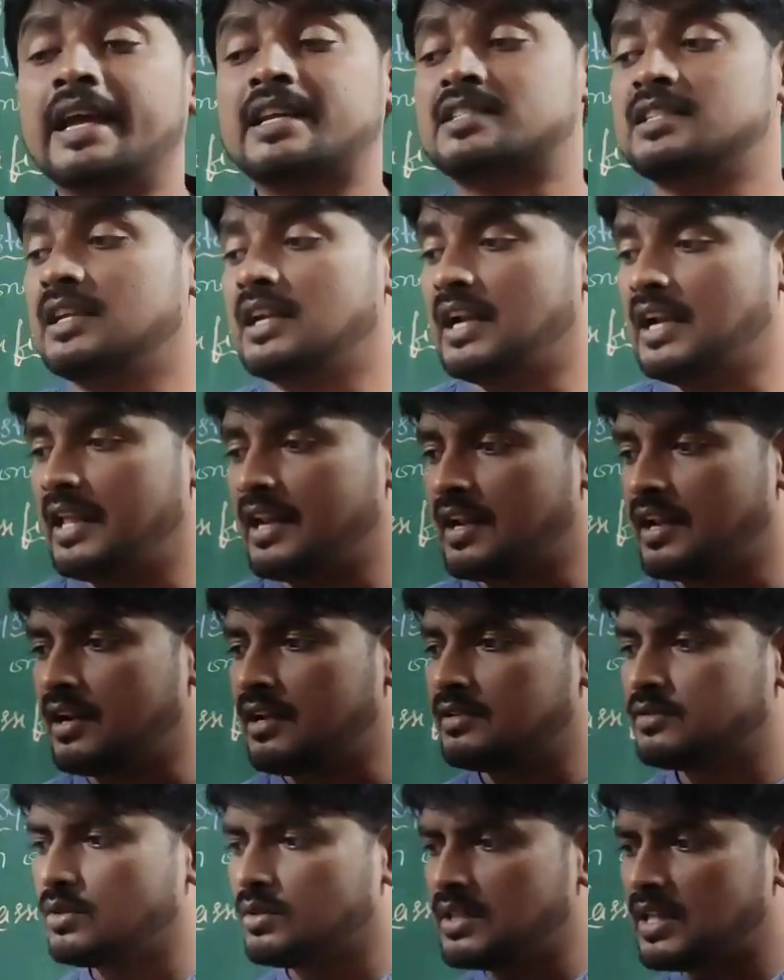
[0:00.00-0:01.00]
External error.
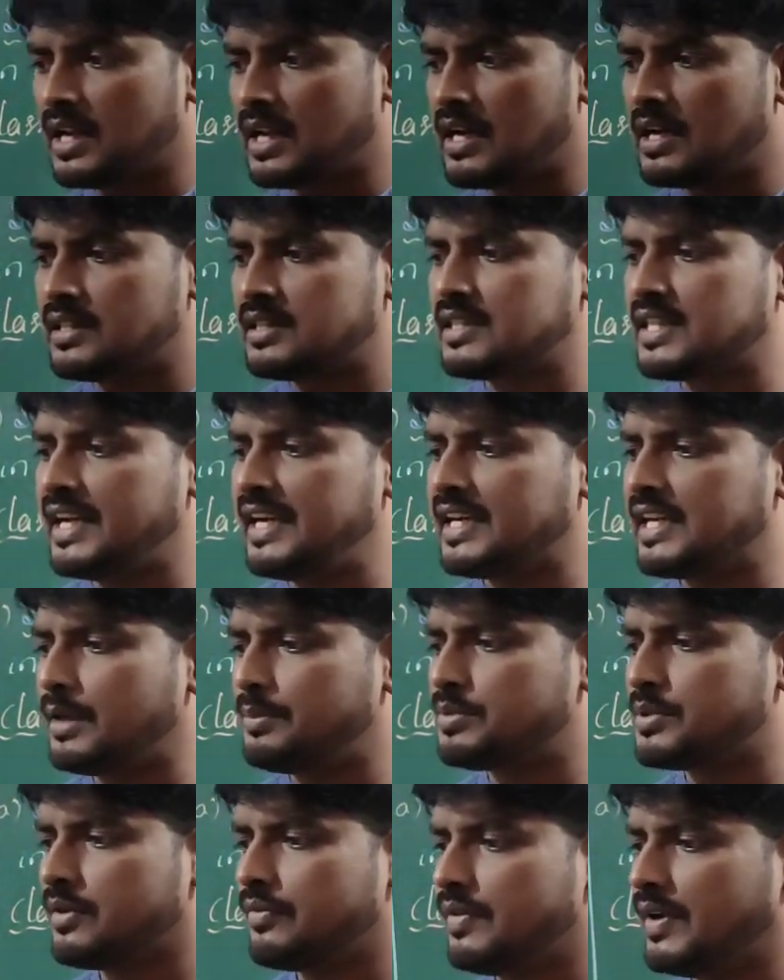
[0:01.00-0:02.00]
So there are three
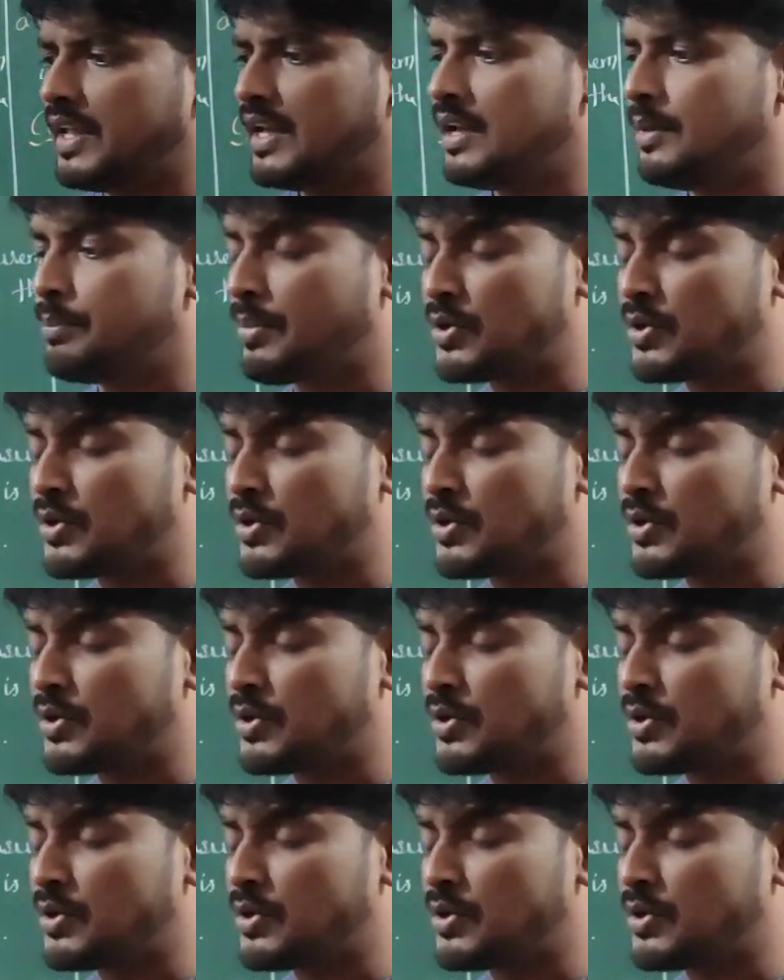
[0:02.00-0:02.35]
types of error.